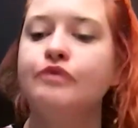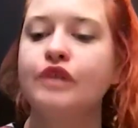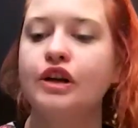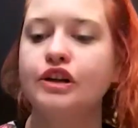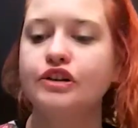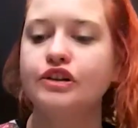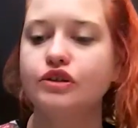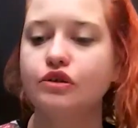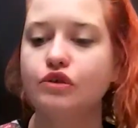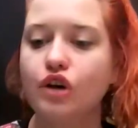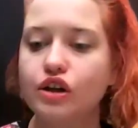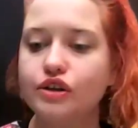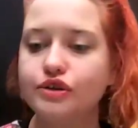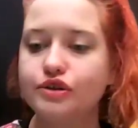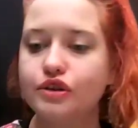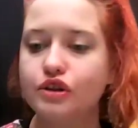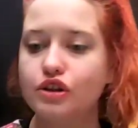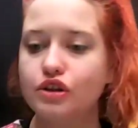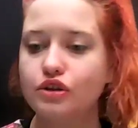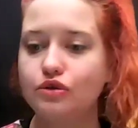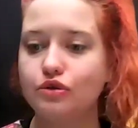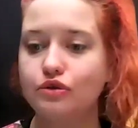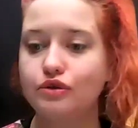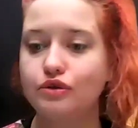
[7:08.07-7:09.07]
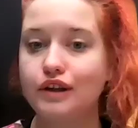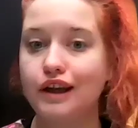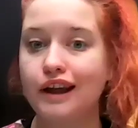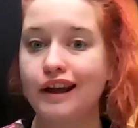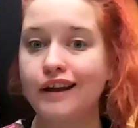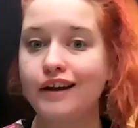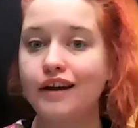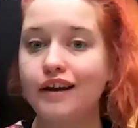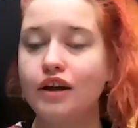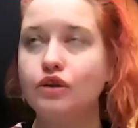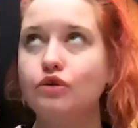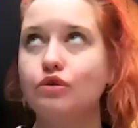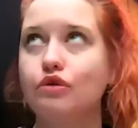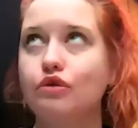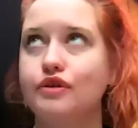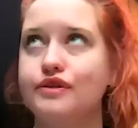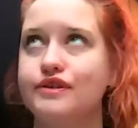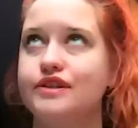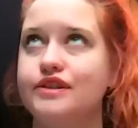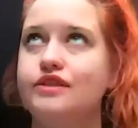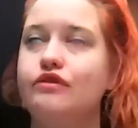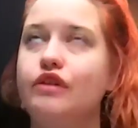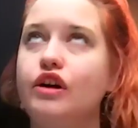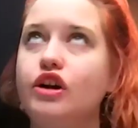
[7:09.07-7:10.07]
So you also need to take into
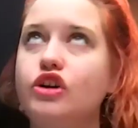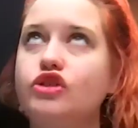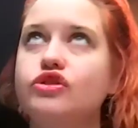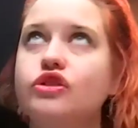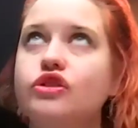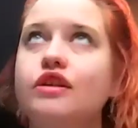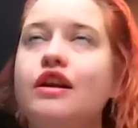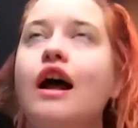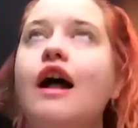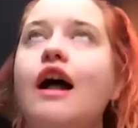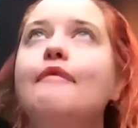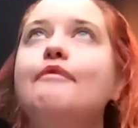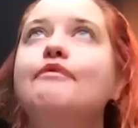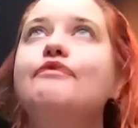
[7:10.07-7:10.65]
consideration